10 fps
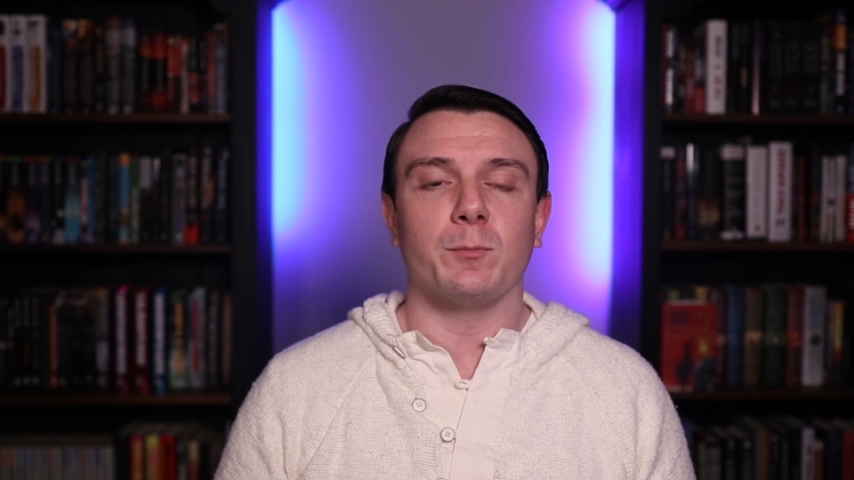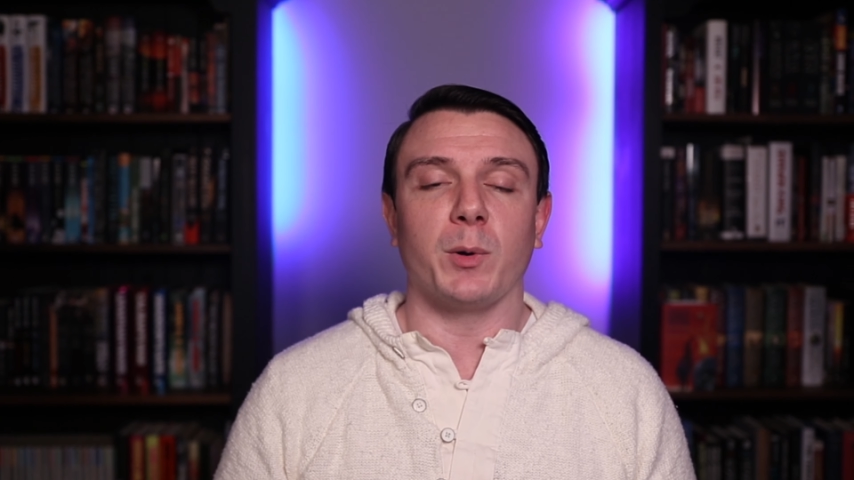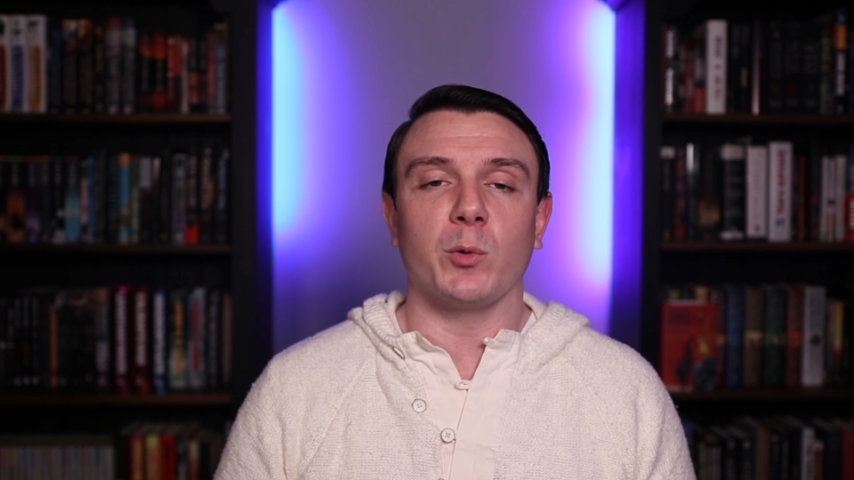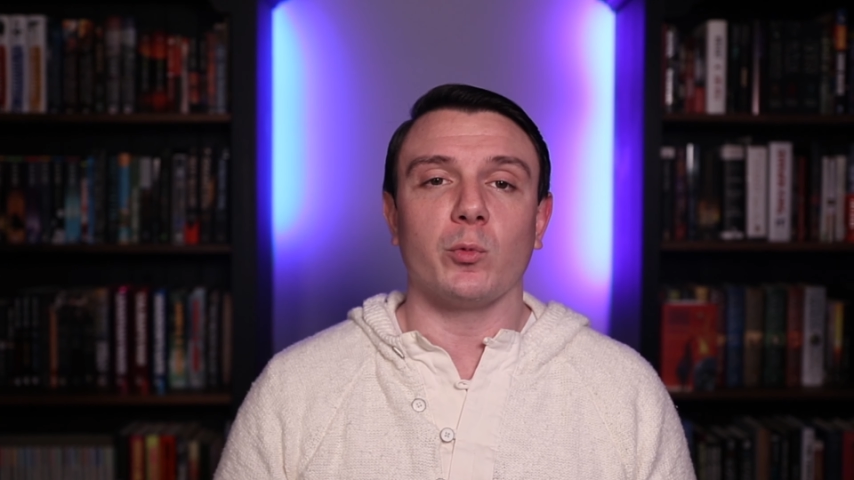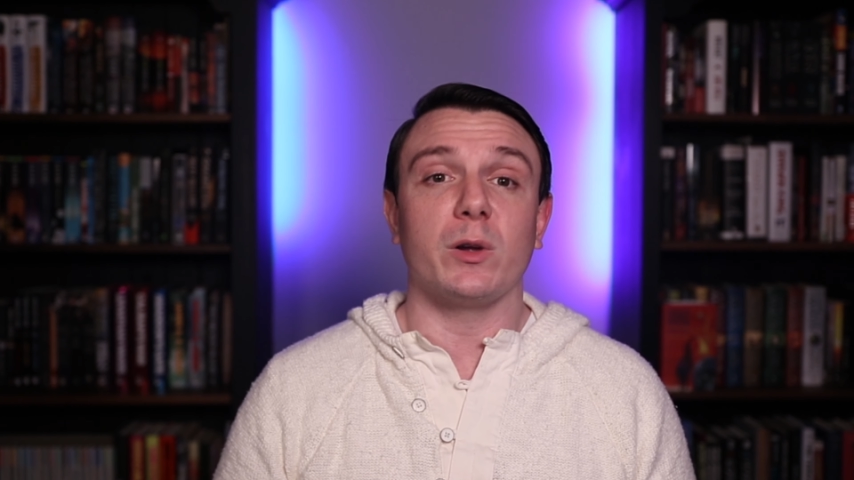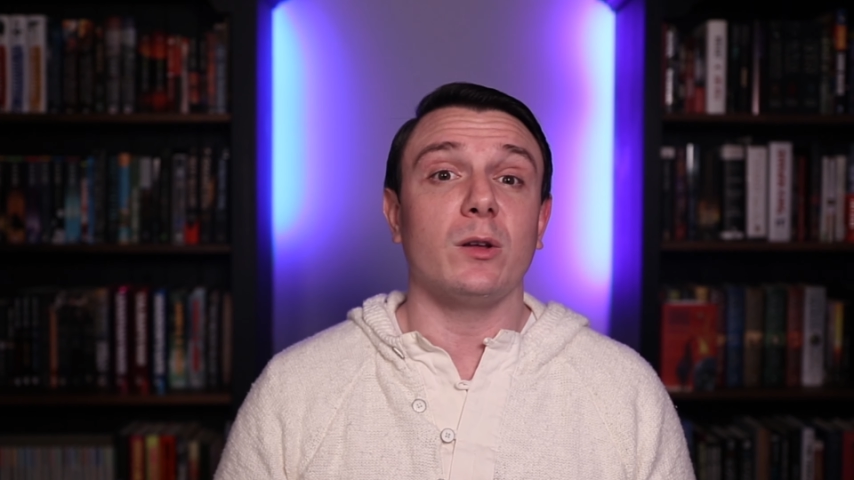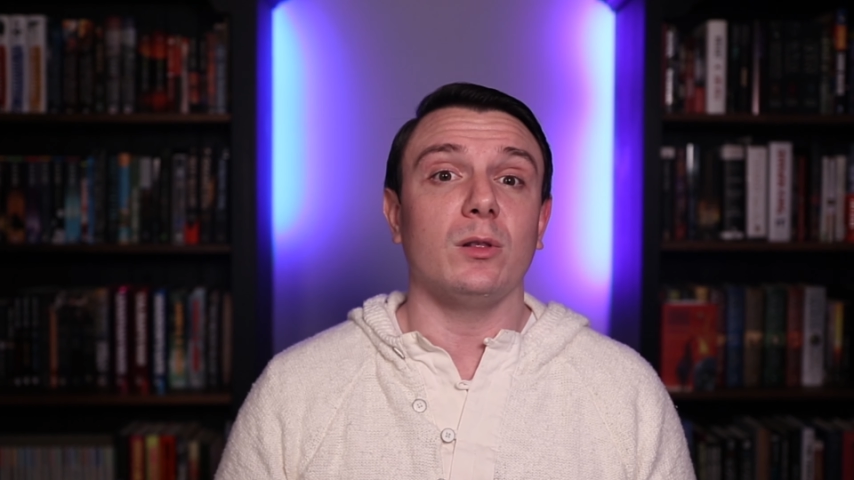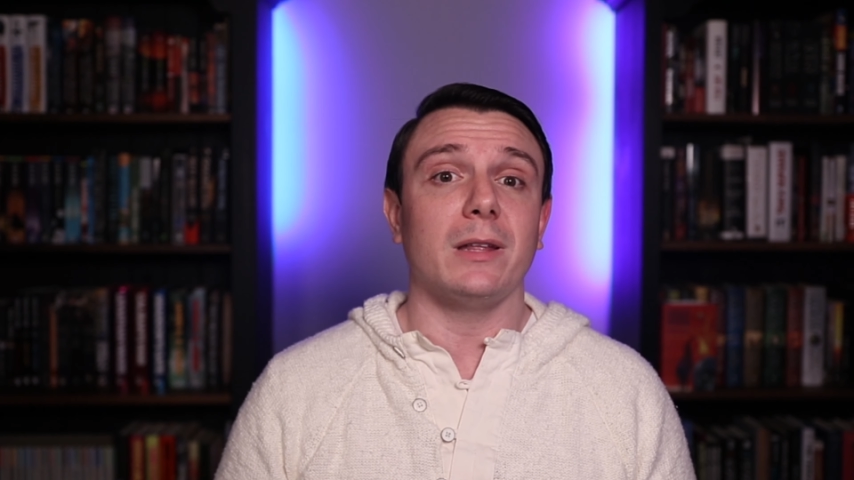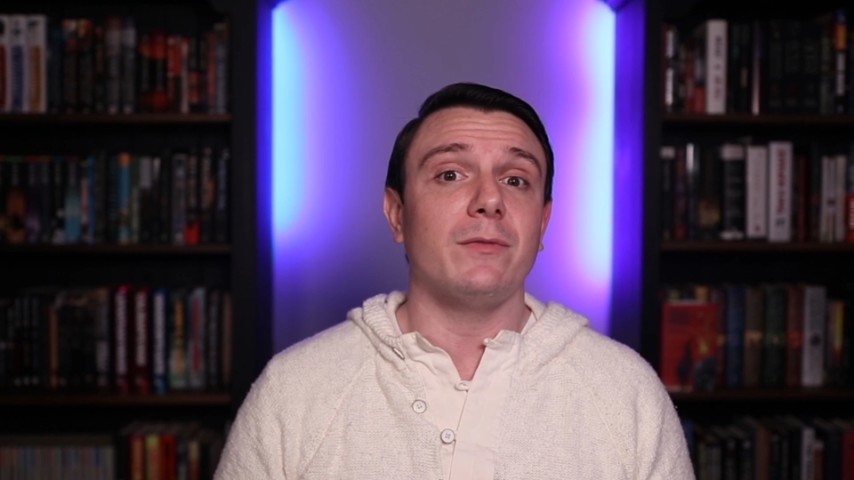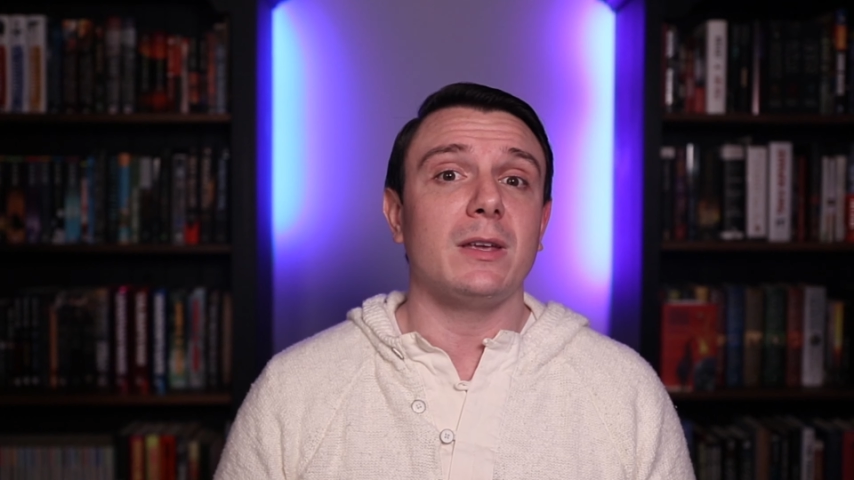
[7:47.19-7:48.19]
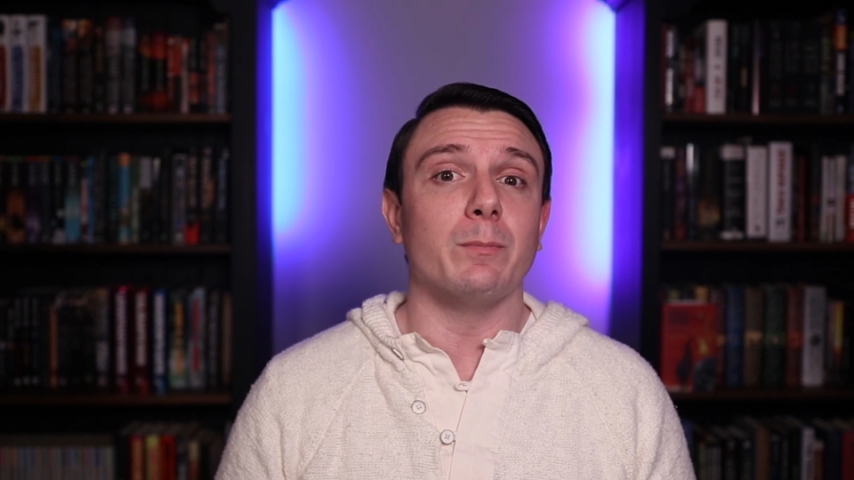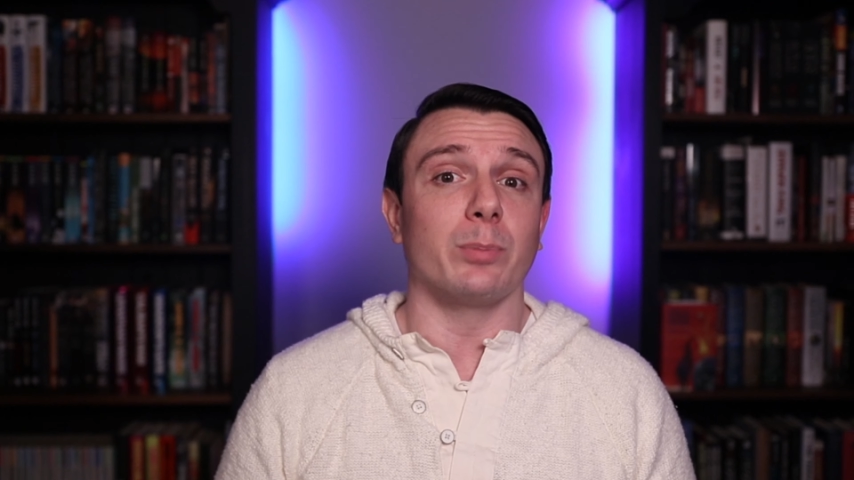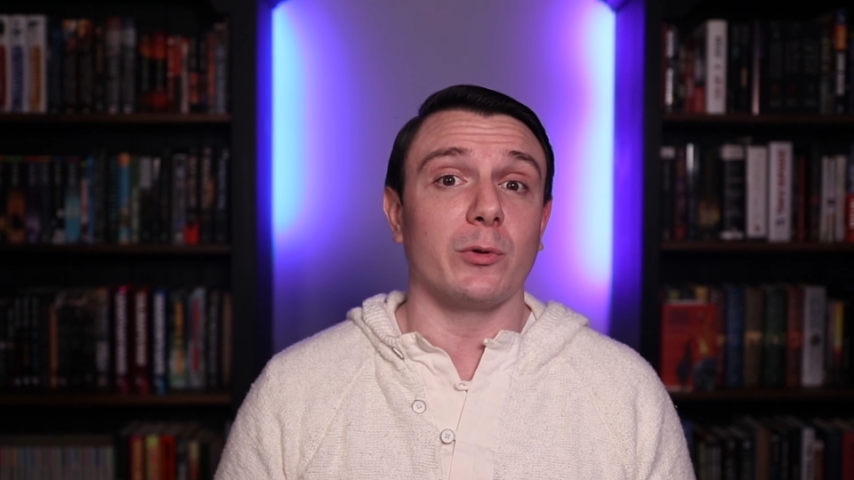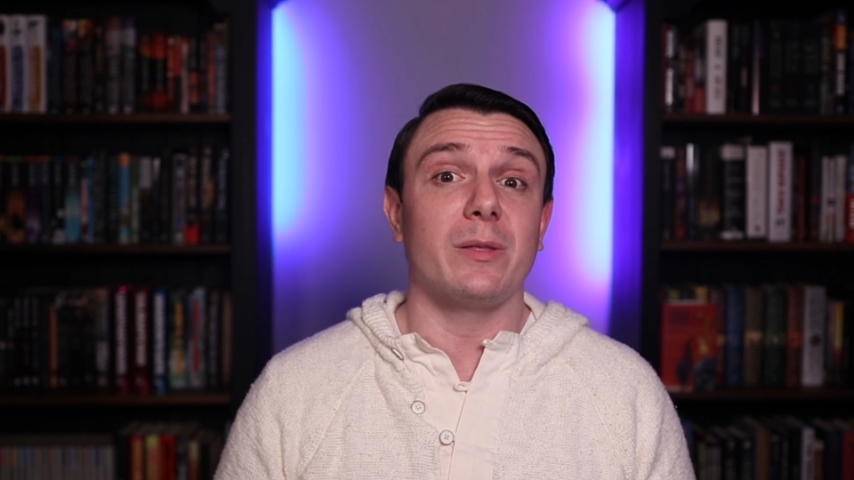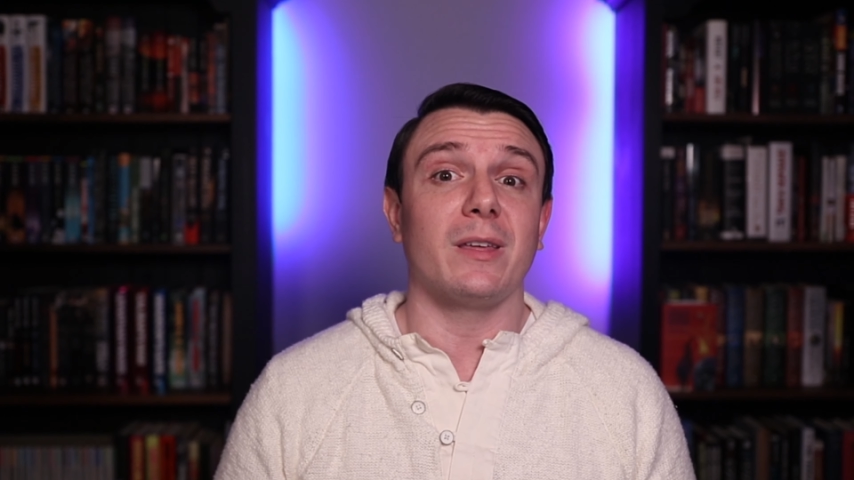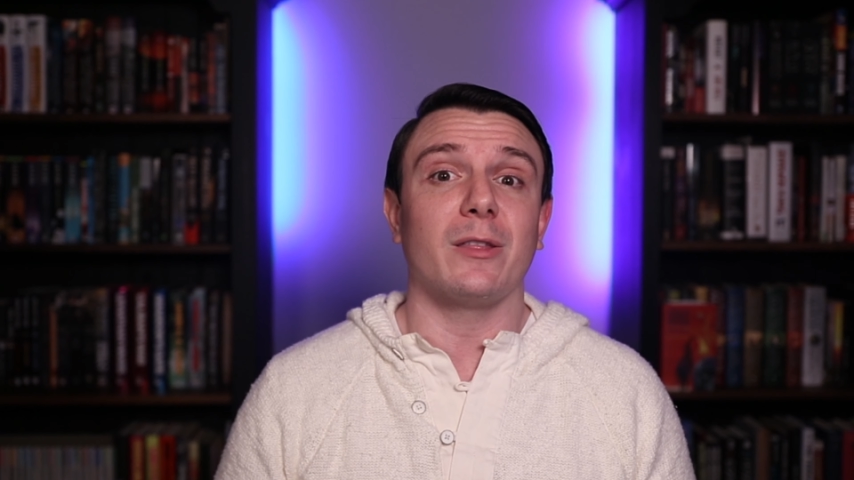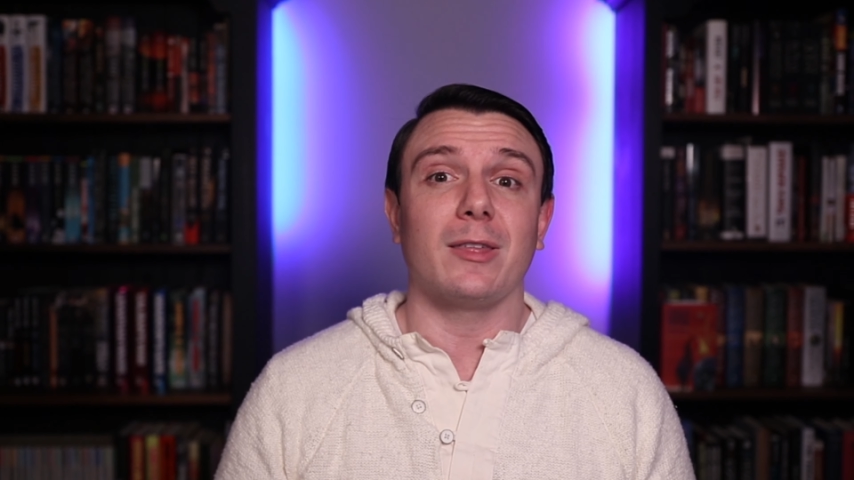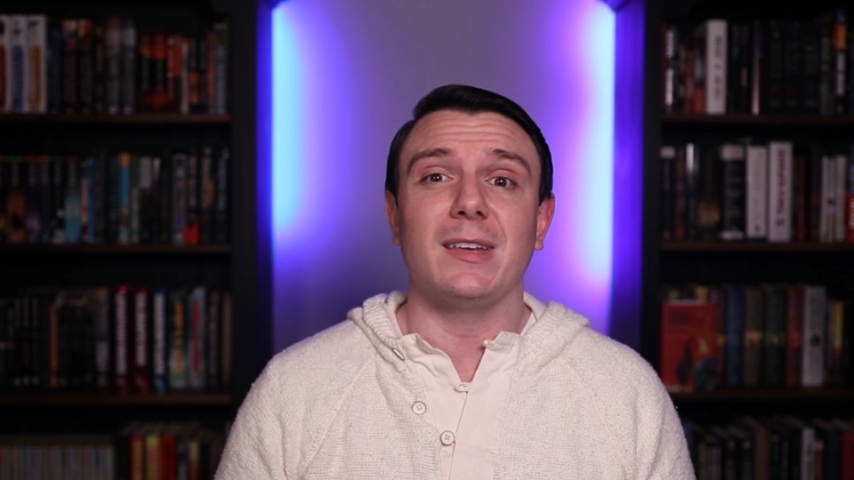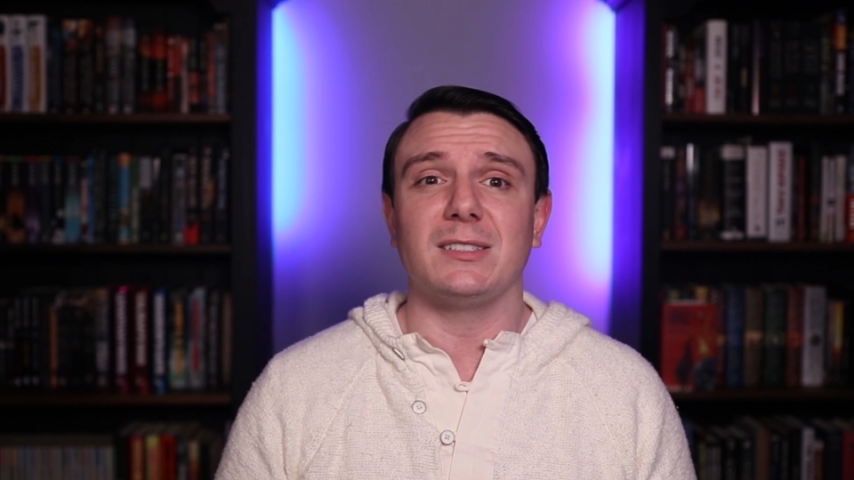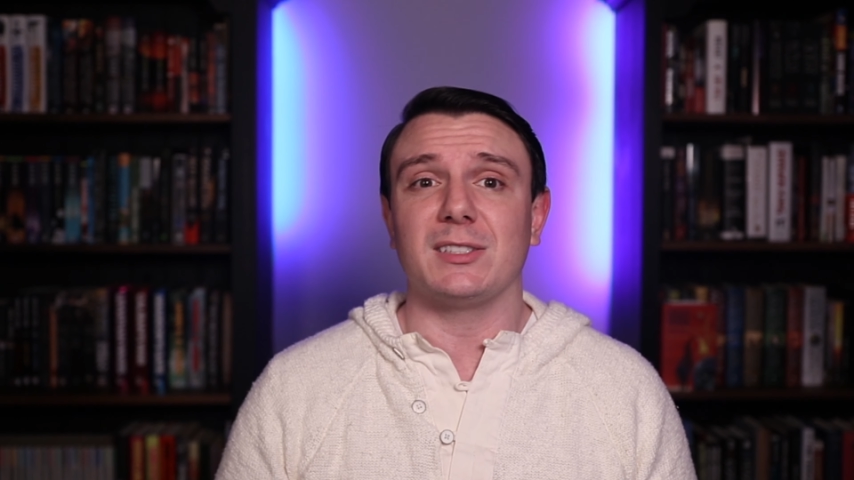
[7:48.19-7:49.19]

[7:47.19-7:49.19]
but real living, breathing things